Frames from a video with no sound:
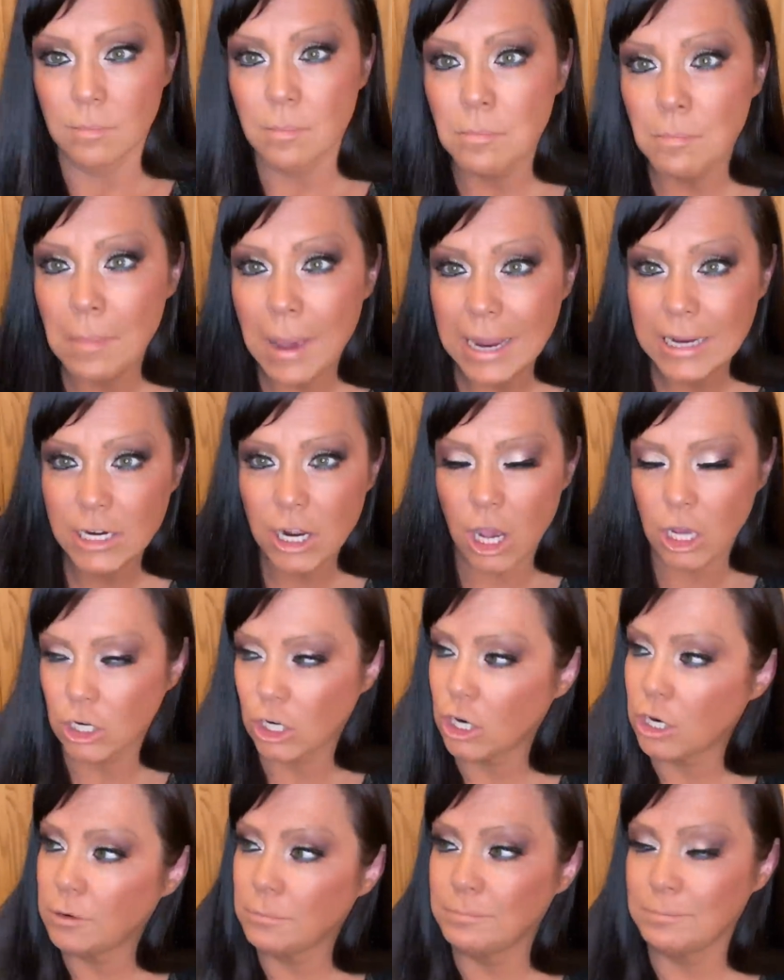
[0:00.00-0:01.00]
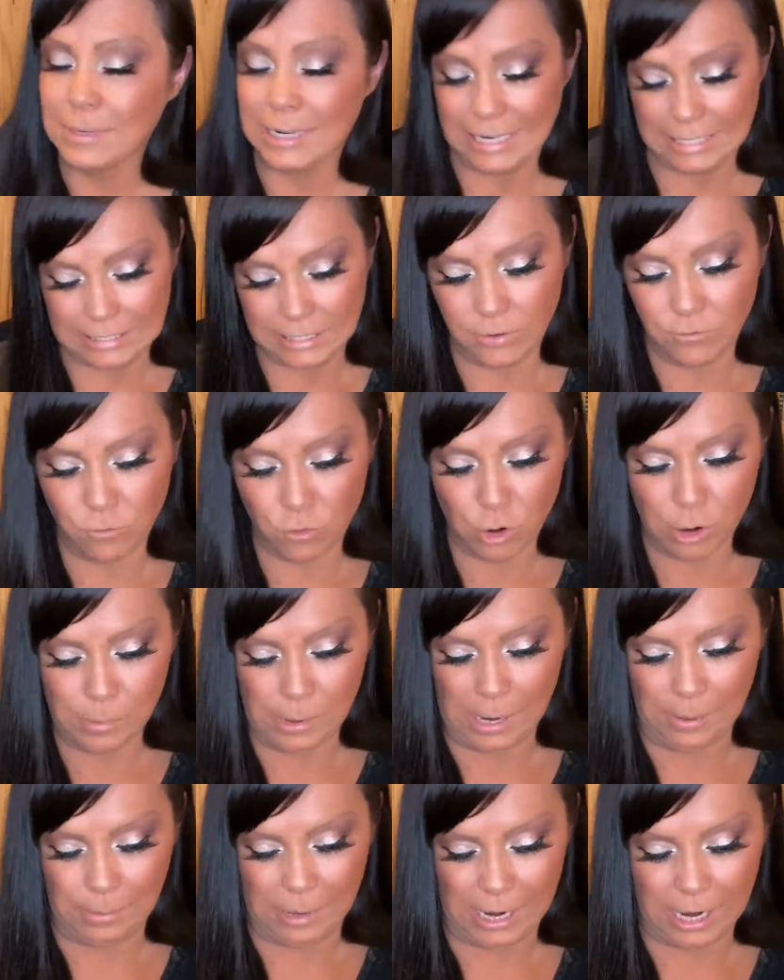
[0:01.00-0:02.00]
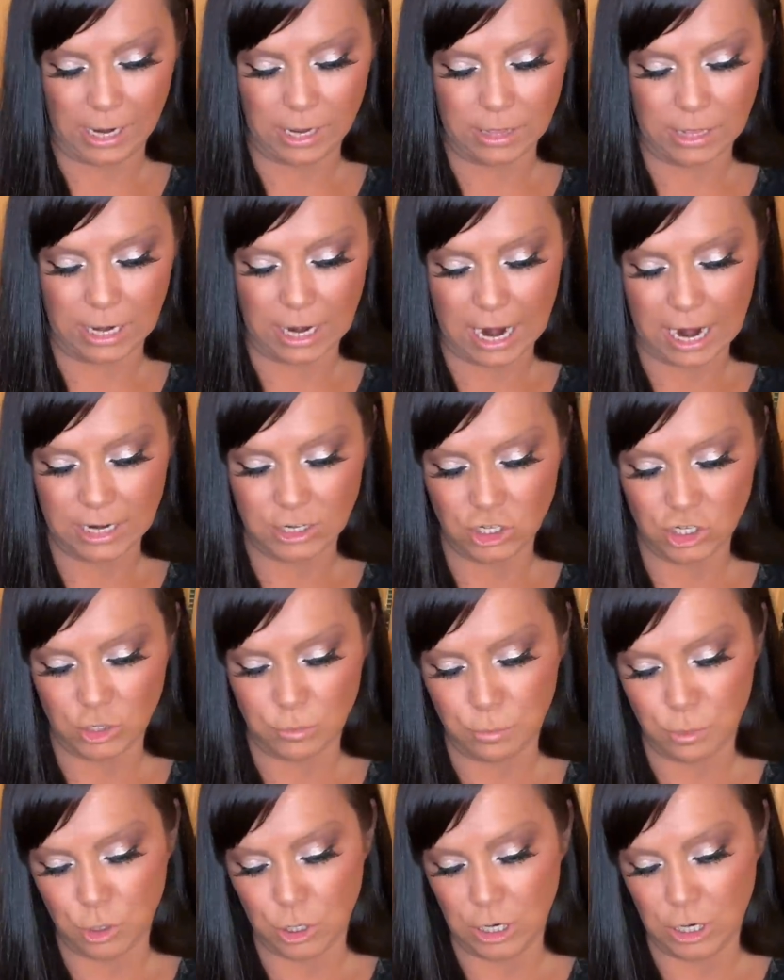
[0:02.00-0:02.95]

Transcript: My daughter is informing me that I should put